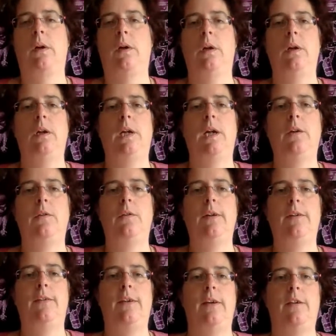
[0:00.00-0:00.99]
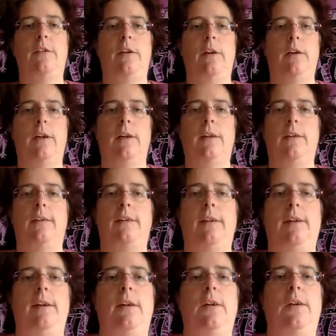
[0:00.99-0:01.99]
You can do this session either
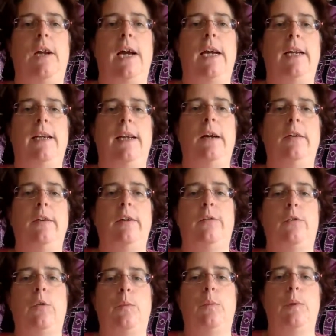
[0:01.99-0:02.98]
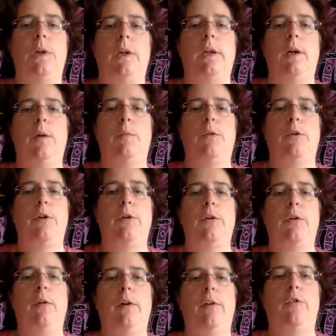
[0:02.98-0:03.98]
seated or lying down. It's completely up to
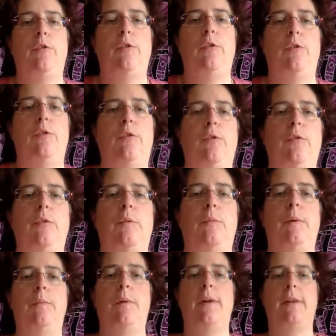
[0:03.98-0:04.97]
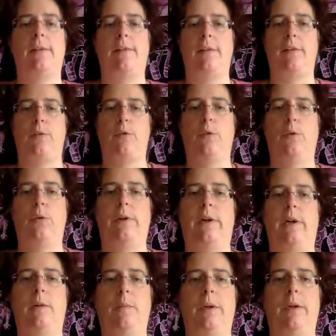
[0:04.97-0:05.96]
you as usual. Remember, this is your
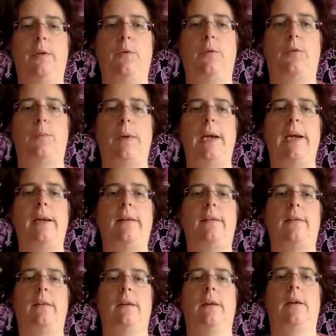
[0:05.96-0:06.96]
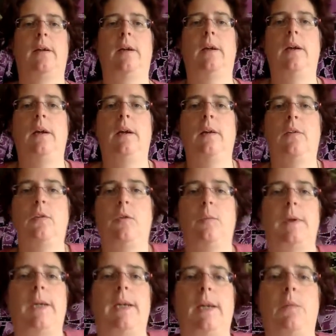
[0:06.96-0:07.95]
time and your space. So
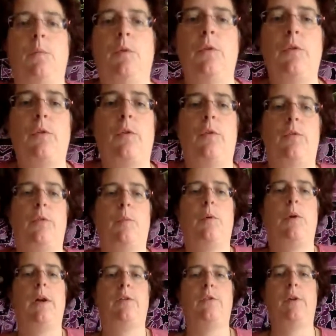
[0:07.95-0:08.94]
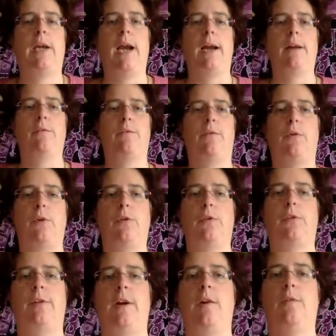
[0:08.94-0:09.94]
make it the most comfortable as you can for
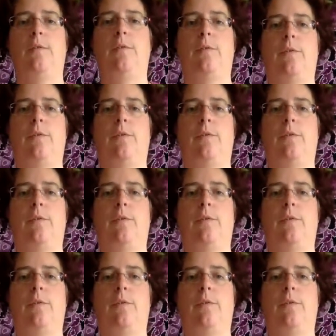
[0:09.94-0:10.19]
yourself.